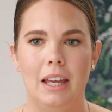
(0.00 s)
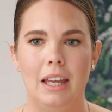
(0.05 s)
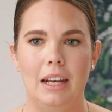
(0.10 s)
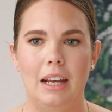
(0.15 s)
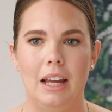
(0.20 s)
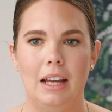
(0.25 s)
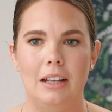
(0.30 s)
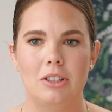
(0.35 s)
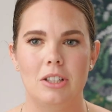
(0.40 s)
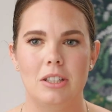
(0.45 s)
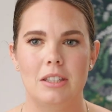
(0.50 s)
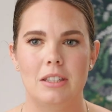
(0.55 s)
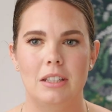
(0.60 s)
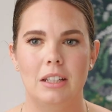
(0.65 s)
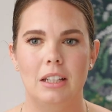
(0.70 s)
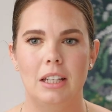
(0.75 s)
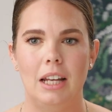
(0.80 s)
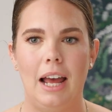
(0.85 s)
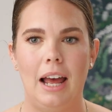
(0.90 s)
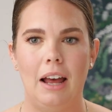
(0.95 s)
And I just
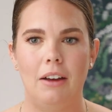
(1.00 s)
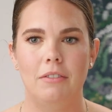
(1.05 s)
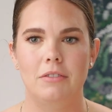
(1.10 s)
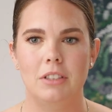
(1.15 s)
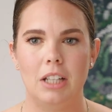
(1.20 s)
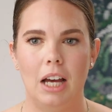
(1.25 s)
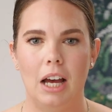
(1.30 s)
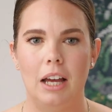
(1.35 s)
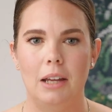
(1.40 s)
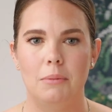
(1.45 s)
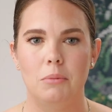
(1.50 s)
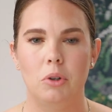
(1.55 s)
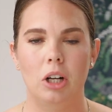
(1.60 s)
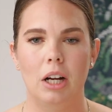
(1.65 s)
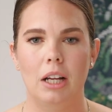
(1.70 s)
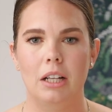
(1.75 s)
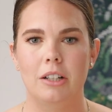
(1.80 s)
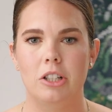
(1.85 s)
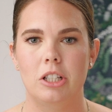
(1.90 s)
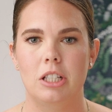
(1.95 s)
didn't have time or
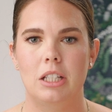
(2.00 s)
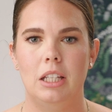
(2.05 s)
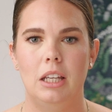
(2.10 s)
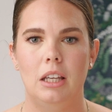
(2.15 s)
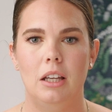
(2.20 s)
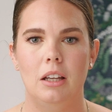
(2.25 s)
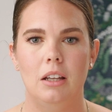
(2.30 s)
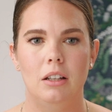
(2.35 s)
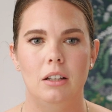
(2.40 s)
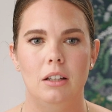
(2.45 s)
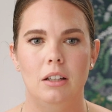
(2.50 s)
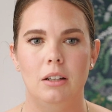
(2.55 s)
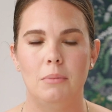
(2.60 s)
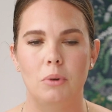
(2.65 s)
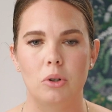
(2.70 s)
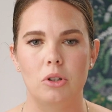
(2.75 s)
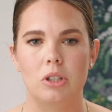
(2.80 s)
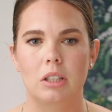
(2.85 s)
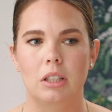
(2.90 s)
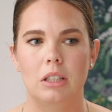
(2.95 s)
energy
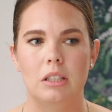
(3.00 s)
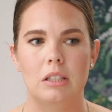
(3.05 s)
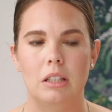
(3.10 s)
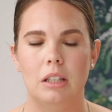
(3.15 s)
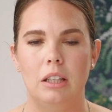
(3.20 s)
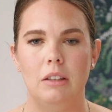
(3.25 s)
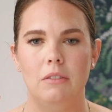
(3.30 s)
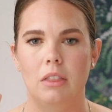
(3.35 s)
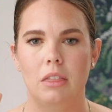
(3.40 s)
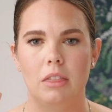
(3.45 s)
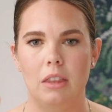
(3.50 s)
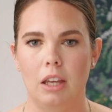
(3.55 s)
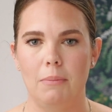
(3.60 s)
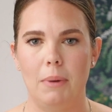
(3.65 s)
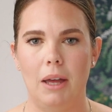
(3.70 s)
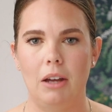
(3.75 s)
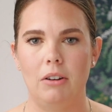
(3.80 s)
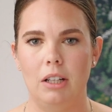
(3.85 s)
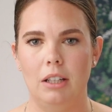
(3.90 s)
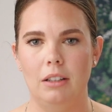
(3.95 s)
emotionally to even think
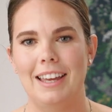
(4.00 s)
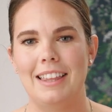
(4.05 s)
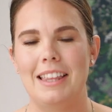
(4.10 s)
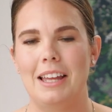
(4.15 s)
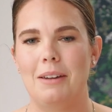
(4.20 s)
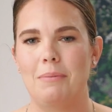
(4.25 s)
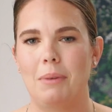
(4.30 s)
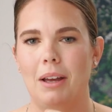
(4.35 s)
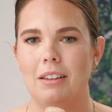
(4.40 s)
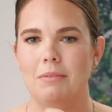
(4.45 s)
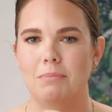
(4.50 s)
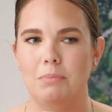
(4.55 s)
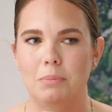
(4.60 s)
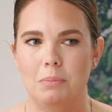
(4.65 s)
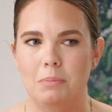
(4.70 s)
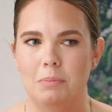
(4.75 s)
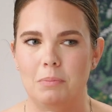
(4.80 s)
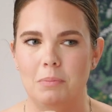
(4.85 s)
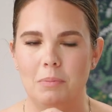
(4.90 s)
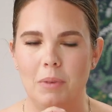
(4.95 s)
about it. And then my
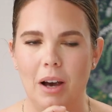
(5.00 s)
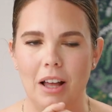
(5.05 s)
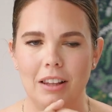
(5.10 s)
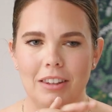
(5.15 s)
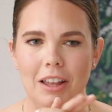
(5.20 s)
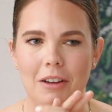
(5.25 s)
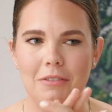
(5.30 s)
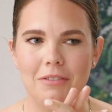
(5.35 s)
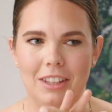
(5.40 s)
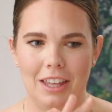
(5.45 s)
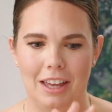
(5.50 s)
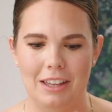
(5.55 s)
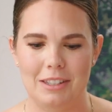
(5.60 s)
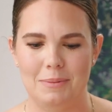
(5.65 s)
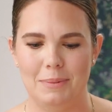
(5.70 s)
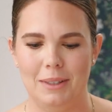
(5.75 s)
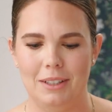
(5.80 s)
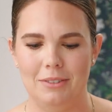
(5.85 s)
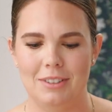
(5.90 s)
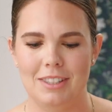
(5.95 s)
lovely
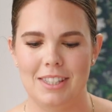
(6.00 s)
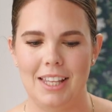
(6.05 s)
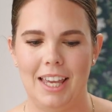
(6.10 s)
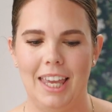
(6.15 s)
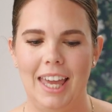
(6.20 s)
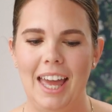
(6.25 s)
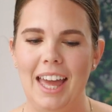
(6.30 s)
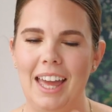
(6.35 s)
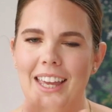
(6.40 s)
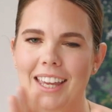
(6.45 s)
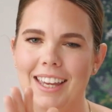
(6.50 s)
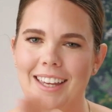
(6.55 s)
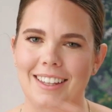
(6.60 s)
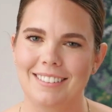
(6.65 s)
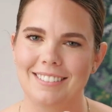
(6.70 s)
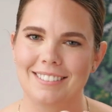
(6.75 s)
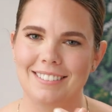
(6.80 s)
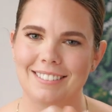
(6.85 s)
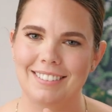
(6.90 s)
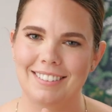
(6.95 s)
husband was like, hey,
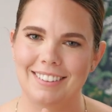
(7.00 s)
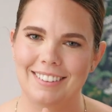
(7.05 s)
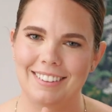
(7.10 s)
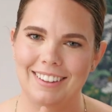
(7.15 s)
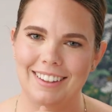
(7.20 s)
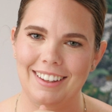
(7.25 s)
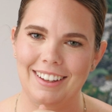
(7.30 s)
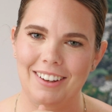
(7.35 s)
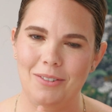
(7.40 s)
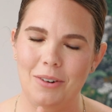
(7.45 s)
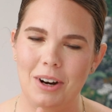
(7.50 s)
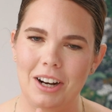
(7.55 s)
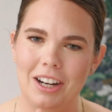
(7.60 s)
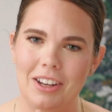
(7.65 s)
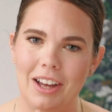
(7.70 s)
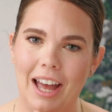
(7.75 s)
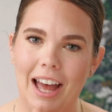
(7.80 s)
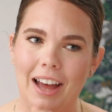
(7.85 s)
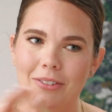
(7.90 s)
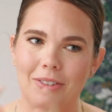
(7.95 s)
where are
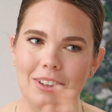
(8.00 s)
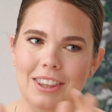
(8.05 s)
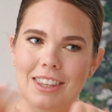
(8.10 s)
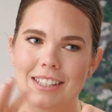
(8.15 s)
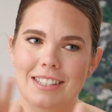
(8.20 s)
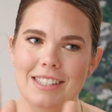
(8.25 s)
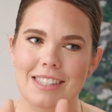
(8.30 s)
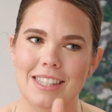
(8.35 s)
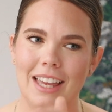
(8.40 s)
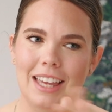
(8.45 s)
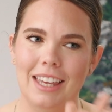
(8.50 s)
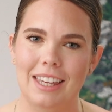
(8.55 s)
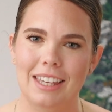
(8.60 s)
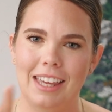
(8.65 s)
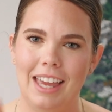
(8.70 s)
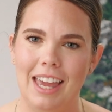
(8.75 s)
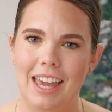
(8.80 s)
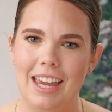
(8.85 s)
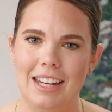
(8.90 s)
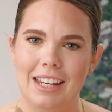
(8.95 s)
you at with this
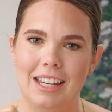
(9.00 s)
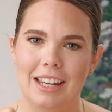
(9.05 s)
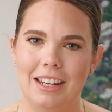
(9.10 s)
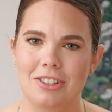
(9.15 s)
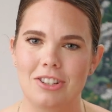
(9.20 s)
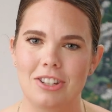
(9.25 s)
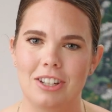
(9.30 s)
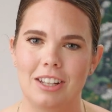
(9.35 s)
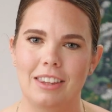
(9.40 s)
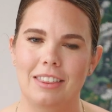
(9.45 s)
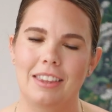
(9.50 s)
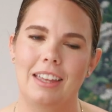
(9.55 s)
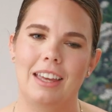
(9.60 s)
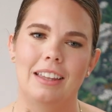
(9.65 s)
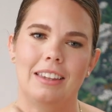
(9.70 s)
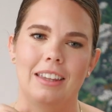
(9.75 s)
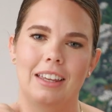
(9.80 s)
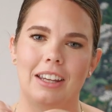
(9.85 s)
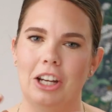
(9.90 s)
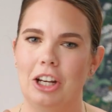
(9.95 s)
ADHD
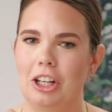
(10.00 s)
thing?